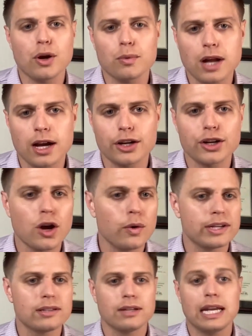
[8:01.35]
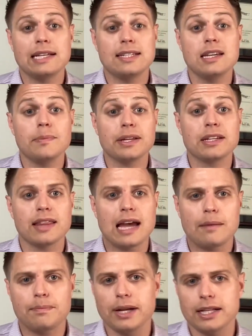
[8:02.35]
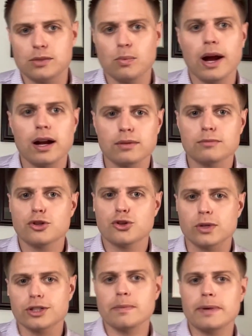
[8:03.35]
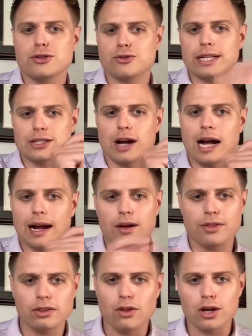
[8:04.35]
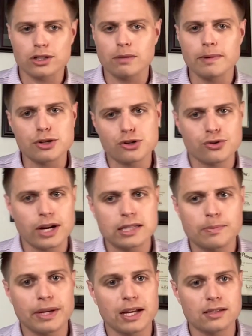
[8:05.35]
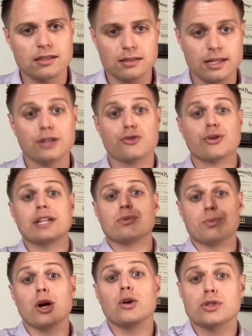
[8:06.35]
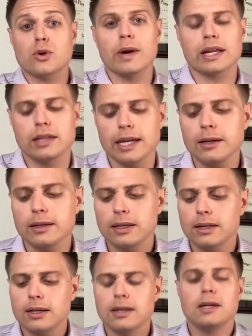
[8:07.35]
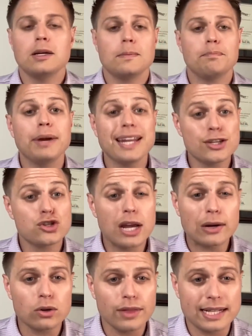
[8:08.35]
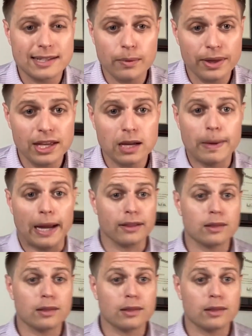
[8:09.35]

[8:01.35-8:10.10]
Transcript: We're not going to go in deep into that, but it's where short-term interest rates are higher than long-term interest rates because interest rates rose quickly. But in general, that's how we think about it.